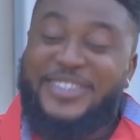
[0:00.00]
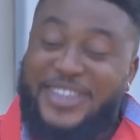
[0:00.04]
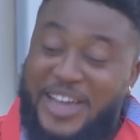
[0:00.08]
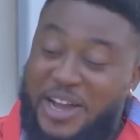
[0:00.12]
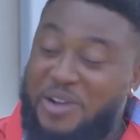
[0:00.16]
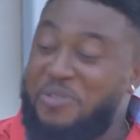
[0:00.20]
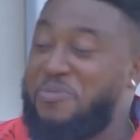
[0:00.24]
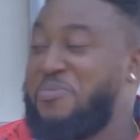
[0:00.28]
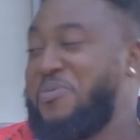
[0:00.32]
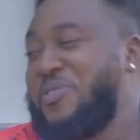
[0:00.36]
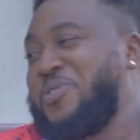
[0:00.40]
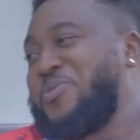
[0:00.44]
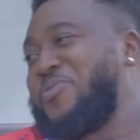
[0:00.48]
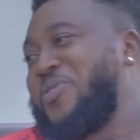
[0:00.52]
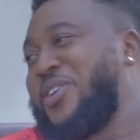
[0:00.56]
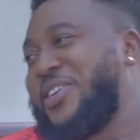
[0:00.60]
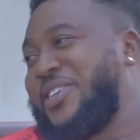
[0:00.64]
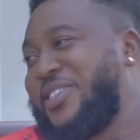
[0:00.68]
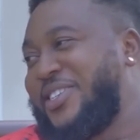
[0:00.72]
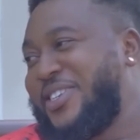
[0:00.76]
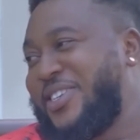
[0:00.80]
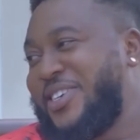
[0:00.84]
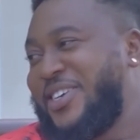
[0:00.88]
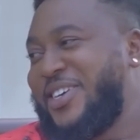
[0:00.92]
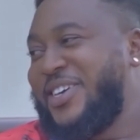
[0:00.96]
That would be
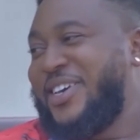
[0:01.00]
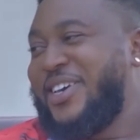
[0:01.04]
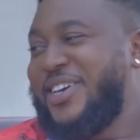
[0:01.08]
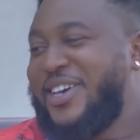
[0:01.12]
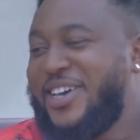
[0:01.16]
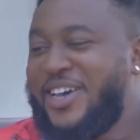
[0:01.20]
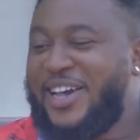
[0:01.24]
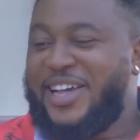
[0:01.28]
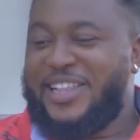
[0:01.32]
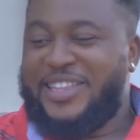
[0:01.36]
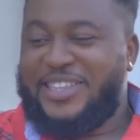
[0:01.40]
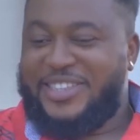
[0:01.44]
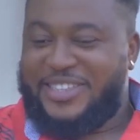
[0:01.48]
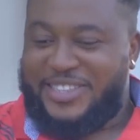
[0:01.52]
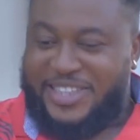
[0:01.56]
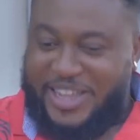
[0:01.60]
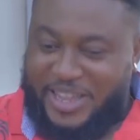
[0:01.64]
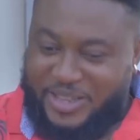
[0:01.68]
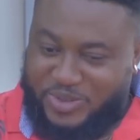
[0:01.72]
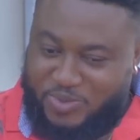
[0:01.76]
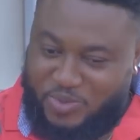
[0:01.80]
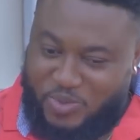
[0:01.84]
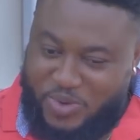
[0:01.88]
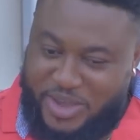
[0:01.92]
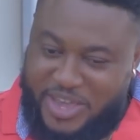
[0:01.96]
great. Oh. At least
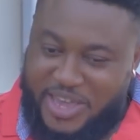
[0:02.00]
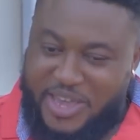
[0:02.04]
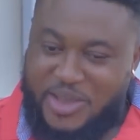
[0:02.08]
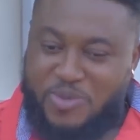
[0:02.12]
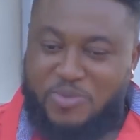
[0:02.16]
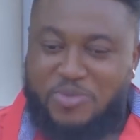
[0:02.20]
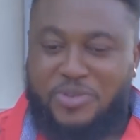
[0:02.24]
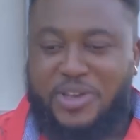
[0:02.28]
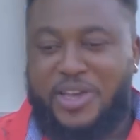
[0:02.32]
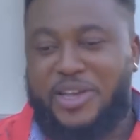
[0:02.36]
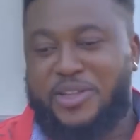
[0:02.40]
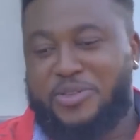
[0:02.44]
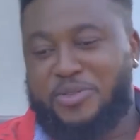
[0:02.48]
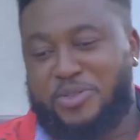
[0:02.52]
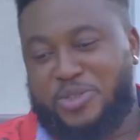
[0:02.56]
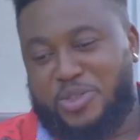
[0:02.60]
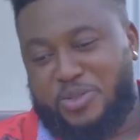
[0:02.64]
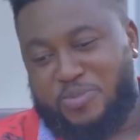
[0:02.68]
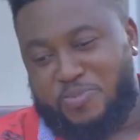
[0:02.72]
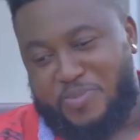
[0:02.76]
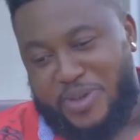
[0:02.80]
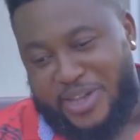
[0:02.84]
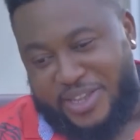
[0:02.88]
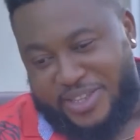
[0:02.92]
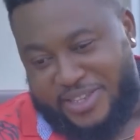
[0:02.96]
that way we get to
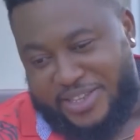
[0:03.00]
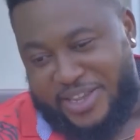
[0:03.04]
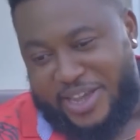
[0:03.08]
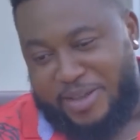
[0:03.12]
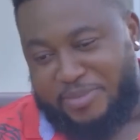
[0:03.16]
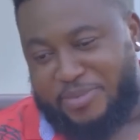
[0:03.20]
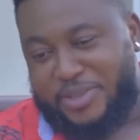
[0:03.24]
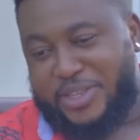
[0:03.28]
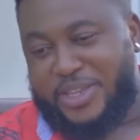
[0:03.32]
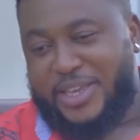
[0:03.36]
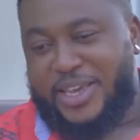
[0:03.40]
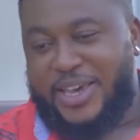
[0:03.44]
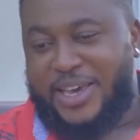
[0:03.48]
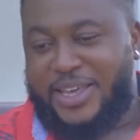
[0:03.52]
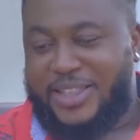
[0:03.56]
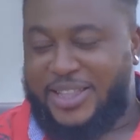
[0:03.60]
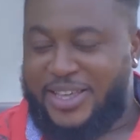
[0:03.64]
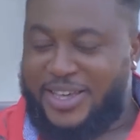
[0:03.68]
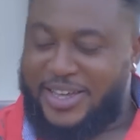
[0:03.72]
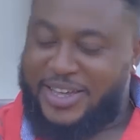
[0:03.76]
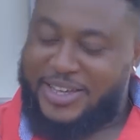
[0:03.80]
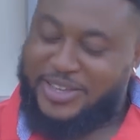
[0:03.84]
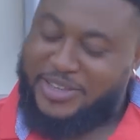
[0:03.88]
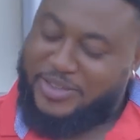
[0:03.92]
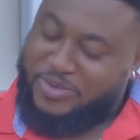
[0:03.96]
spend time
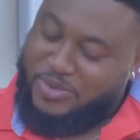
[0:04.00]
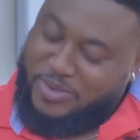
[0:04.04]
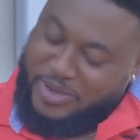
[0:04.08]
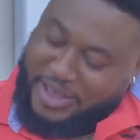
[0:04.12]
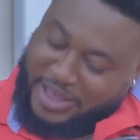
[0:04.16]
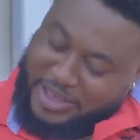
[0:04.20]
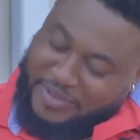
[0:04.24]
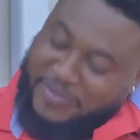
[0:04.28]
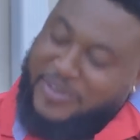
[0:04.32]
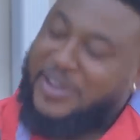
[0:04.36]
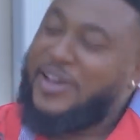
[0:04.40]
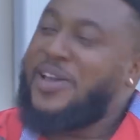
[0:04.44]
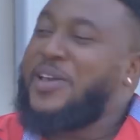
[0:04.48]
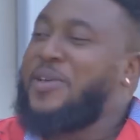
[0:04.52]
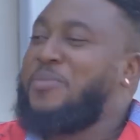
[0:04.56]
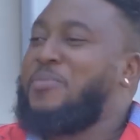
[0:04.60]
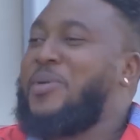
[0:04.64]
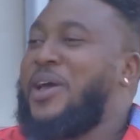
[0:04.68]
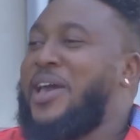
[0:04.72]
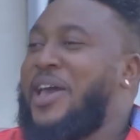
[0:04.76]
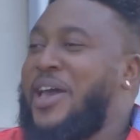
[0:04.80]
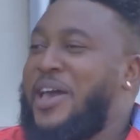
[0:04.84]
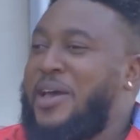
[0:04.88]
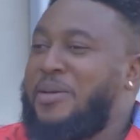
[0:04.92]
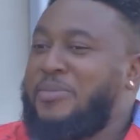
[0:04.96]
together, you know, have her in
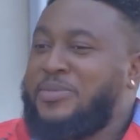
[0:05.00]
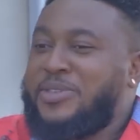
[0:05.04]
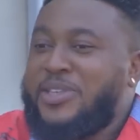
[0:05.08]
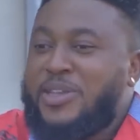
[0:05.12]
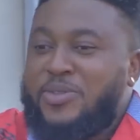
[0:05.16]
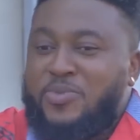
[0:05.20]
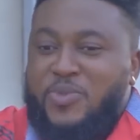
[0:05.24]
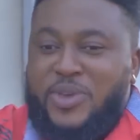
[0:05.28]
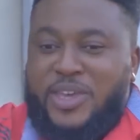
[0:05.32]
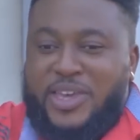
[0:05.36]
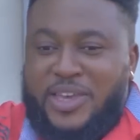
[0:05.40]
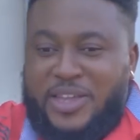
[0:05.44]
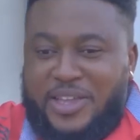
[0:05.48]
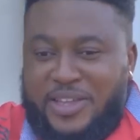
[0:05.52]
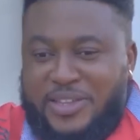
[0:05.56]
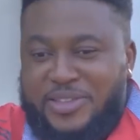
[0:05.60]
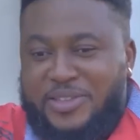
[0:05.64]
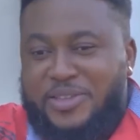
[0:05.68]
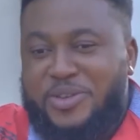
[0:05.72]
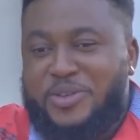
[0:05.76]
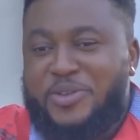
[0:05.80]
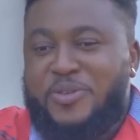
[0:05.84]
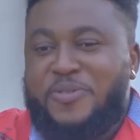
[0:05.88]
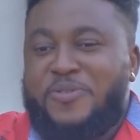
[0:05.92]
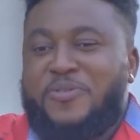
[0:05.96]
my arms, then we
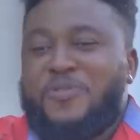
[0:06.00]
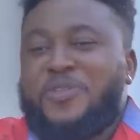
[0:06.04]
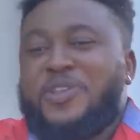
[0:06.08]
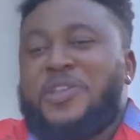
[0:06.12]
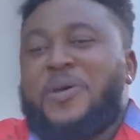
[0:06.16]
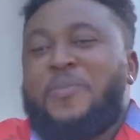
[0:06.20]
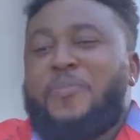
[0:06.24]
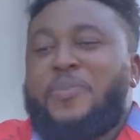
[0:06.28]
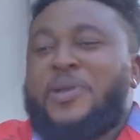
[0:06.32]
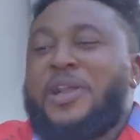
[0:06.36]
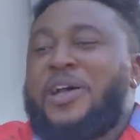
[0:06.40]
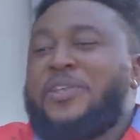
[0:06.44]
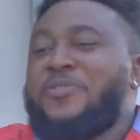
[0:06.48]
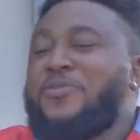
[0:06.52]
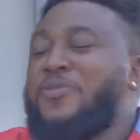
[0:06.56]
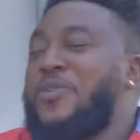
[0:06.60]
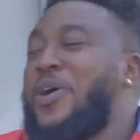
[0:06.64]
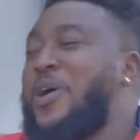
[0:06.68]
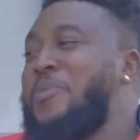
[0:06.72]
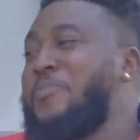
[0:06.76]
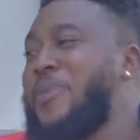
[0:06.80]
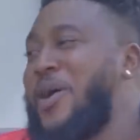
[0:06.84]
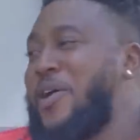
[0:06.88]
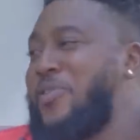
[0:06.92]
can, you know, further plan for our